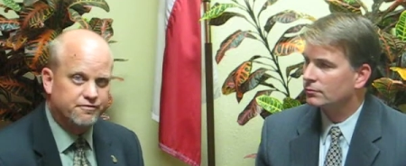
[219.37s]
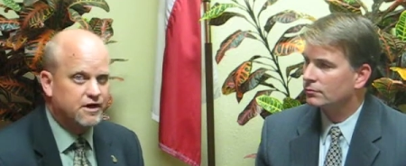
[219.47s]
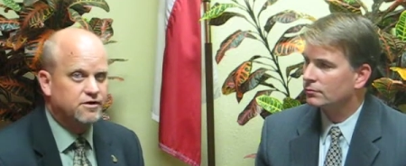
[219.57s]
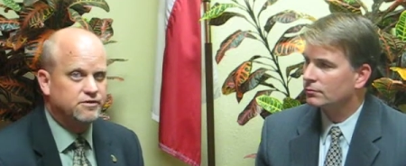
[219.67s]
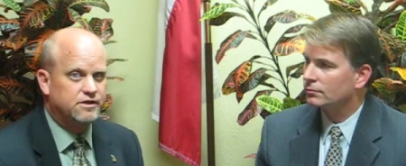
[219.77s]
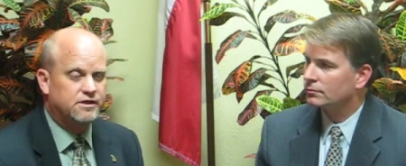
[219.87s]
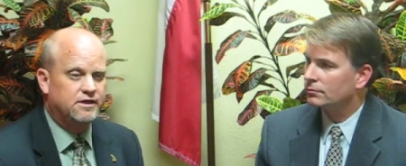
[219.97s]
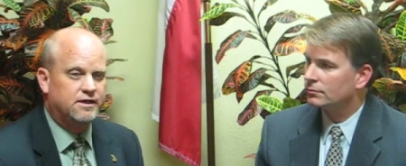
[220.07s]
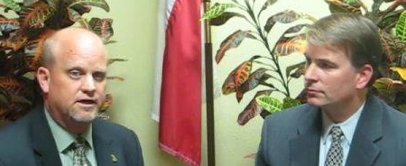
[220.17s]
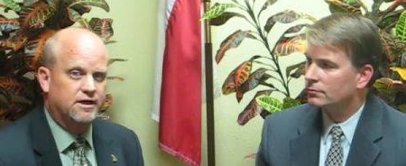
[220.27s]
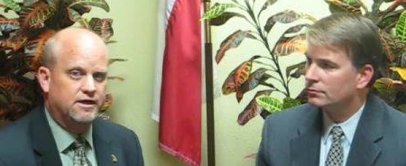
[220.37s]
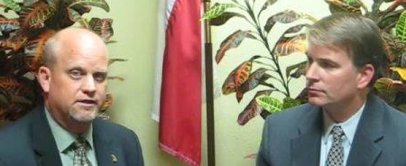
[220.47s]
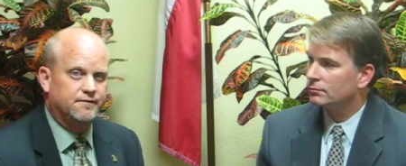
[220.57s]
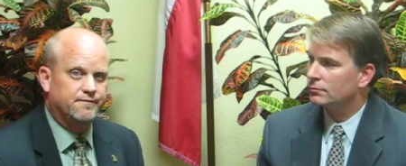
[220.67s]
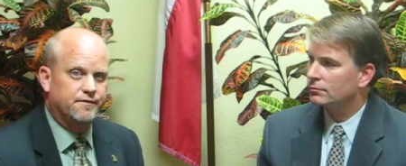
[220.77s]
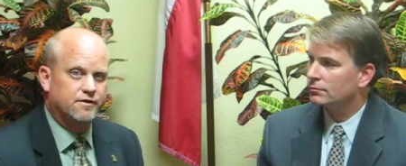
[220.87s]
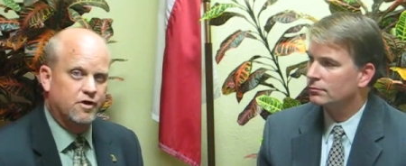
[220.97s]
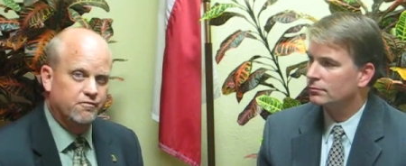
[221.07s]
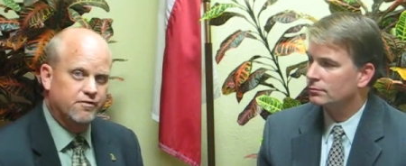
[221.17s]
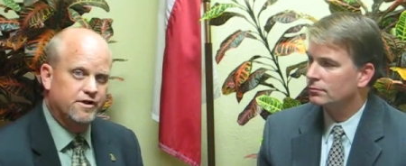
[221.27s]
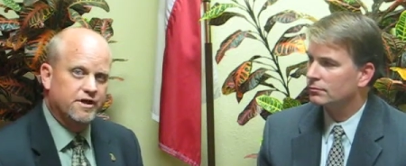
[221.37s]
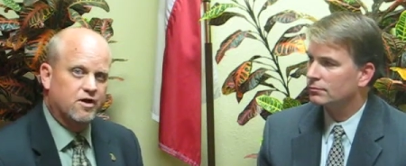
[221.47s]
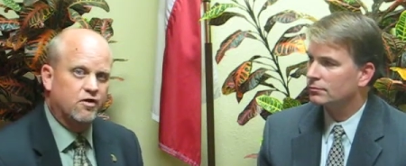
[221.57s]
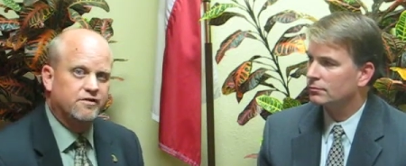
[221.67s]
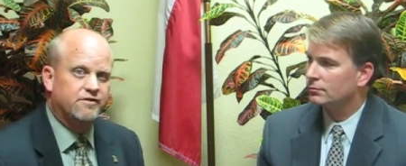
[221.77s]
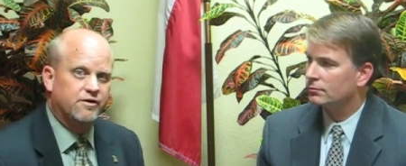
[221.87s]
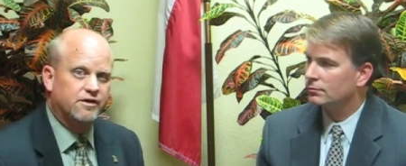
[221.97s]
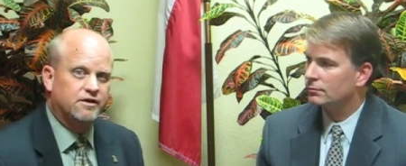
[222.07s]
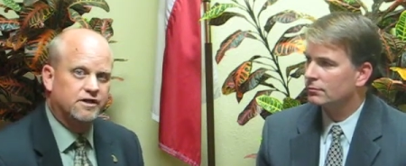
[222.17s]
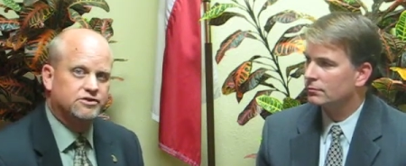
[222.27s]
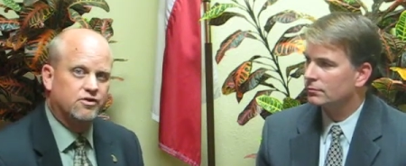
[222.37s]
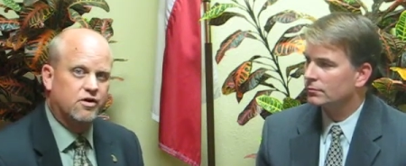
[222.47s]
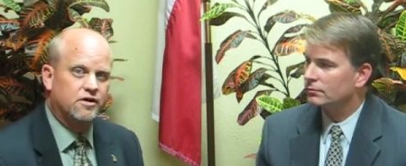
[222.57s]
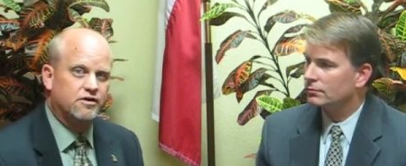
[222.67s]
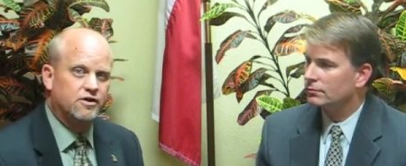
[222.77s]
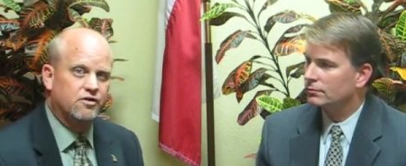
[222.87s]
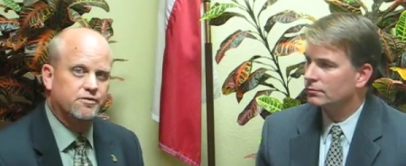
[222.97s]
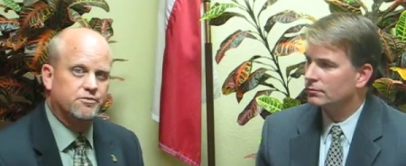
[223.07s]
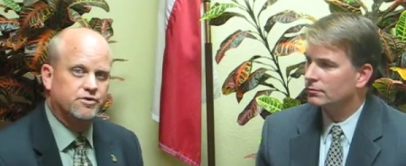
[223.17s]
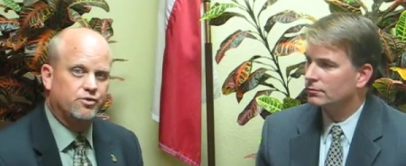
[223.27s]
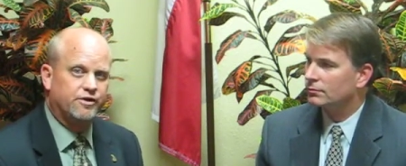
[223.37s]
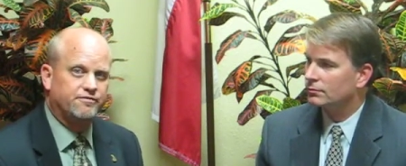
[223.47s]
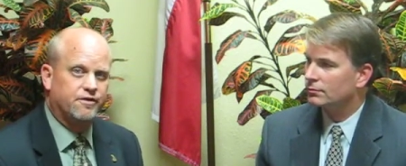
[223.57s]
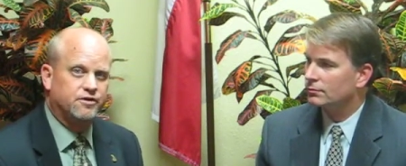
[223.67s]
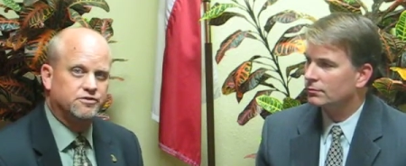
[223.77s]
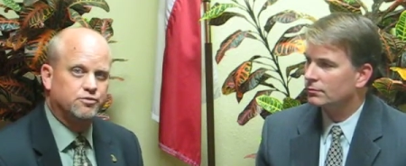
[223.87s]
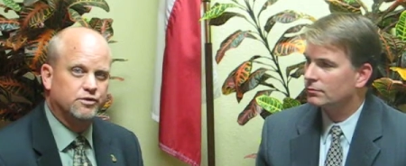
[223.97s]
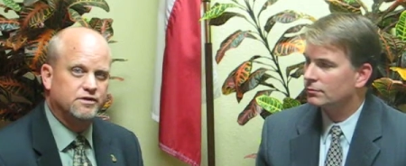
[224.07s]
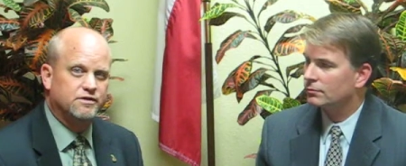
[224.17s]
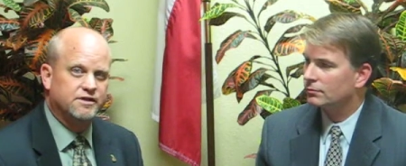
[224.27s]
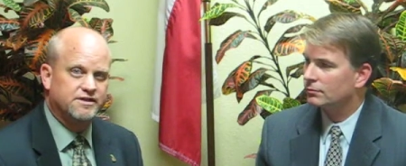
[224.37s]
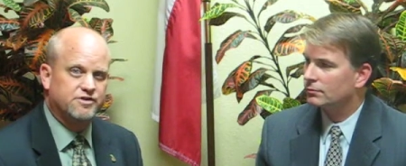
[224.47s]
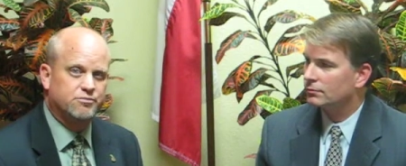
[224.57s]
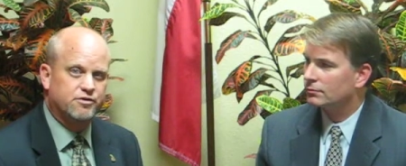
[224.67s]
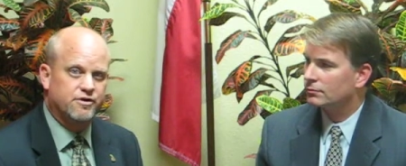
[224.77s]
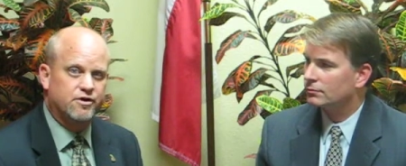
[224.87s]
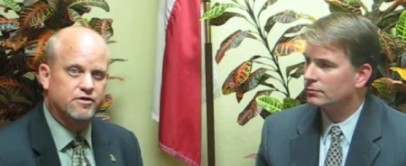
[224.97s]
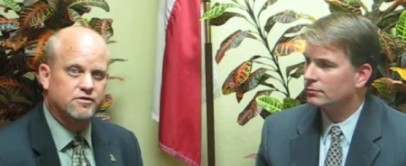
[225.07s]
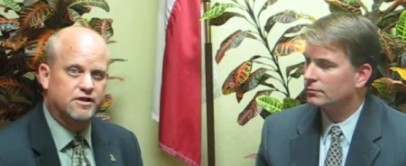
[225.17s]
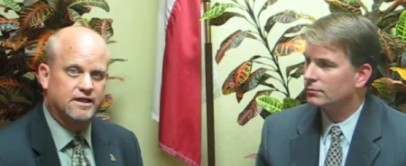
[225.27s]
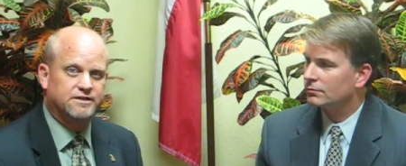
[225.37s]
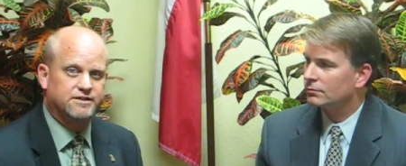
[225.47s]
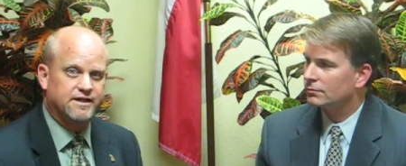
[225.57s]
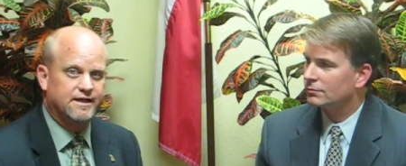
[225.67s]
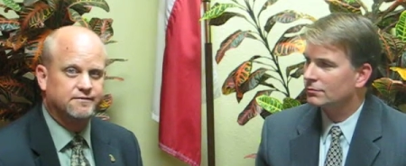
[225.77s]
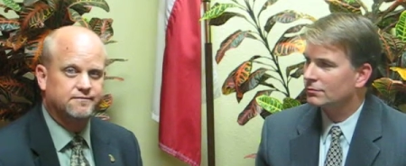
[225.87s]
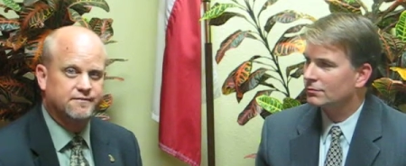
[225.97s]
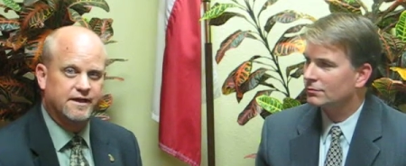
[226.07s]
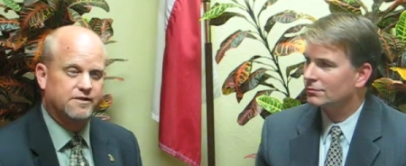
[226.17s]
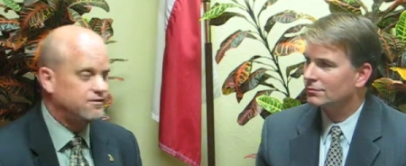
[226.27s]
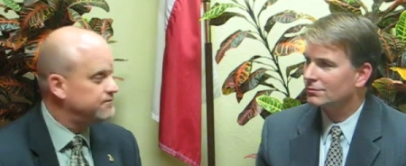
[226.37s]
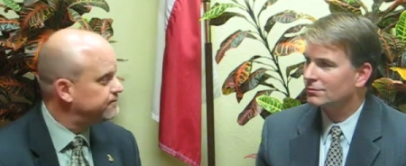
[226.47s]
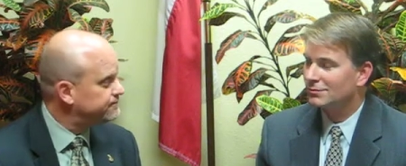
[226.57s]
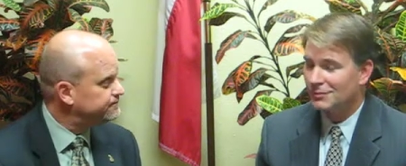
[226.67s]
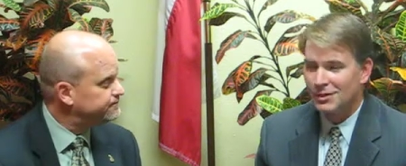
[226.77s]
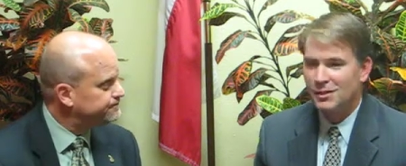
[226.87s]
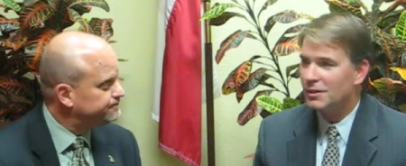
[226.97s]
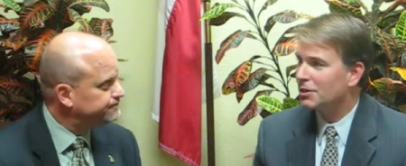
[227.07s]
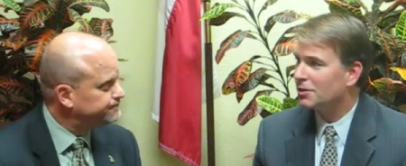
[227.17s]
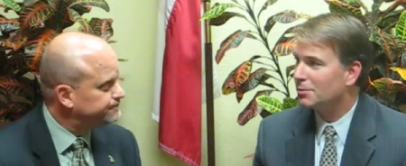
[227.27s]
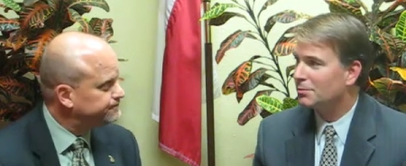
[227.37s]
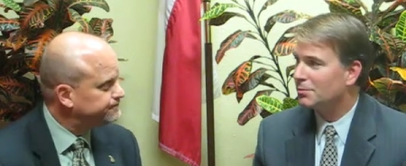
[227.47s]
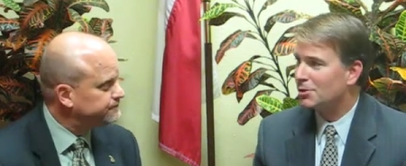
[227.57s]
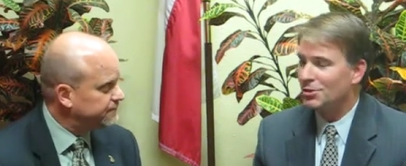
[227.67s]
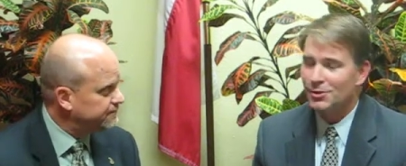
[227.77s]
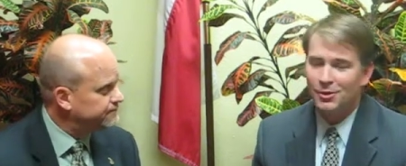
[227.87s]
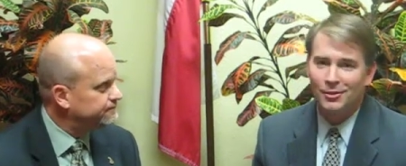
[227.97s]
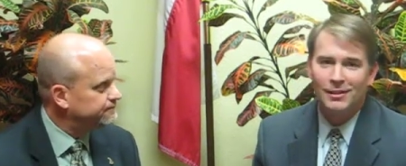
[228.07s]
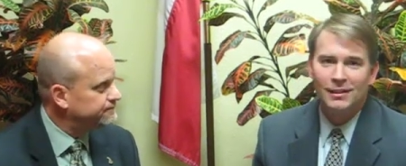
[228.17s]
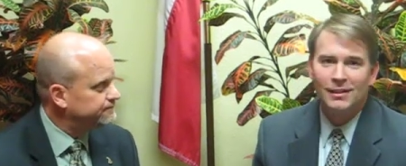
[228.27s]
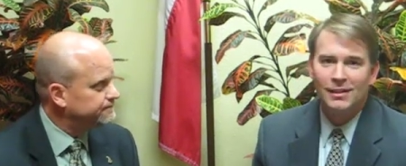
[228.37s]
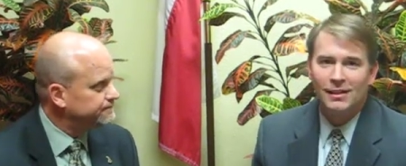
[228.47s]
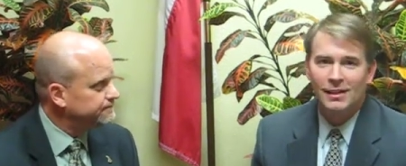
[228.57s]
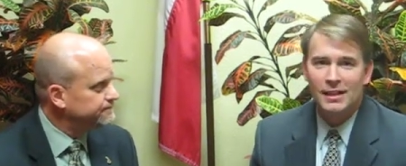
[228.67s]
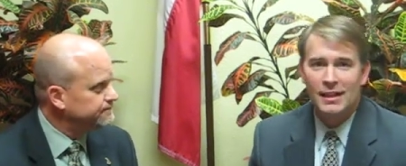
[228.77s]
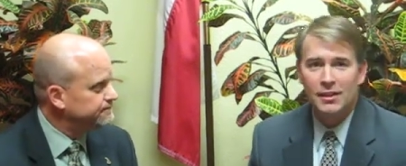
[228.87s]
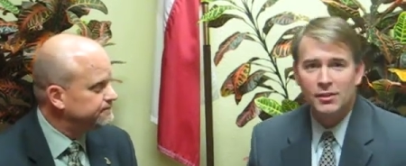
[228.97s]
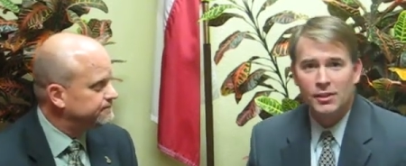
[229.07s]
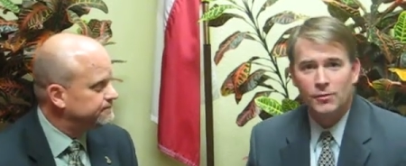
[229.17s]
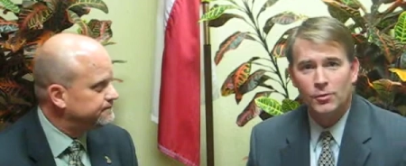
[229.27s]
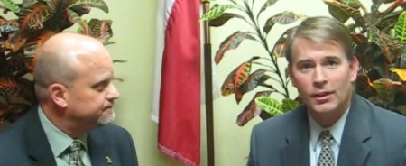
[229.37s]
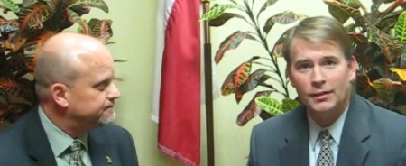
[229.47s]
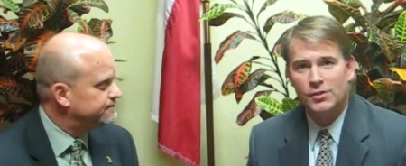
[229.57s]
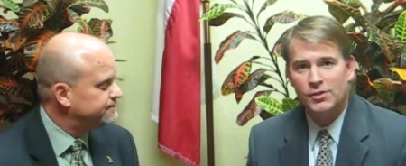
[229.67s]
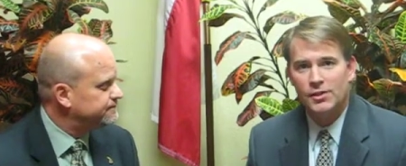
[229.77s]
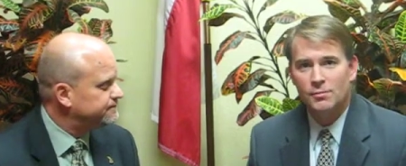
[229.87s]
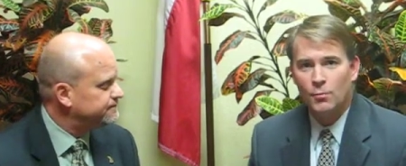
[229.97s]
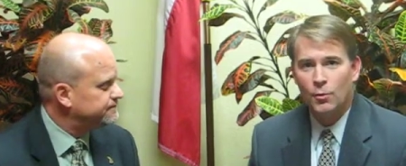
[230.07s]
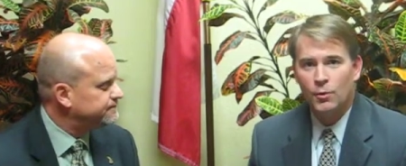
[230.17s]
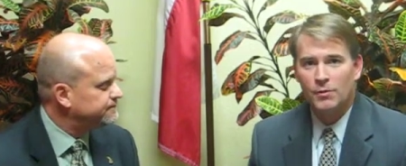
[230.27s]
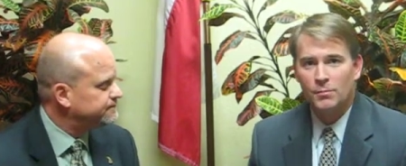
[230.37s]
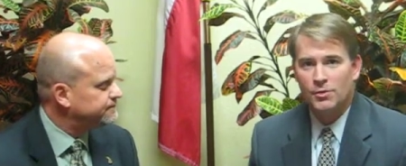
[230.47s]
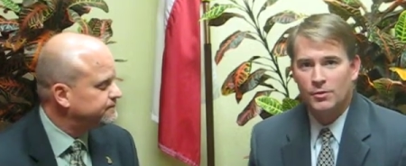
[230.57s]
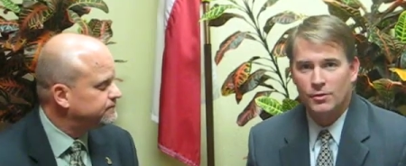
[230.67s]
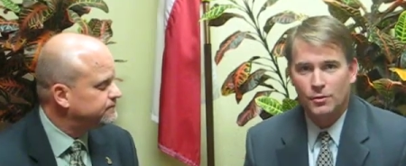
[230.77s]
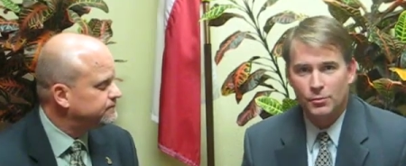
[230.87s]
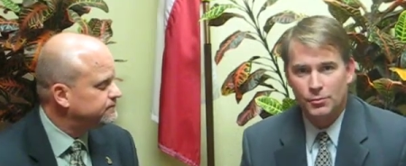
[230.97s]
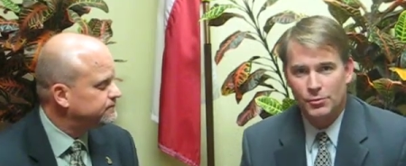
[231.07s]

Speaker 1: vote. Um, don't forget early voting does start November the 21st with December 3rd
Speaker 2: election day. Thank you. Thank you, Mr. Cole. Uh, and if you'd like to see more of Mr. Cole's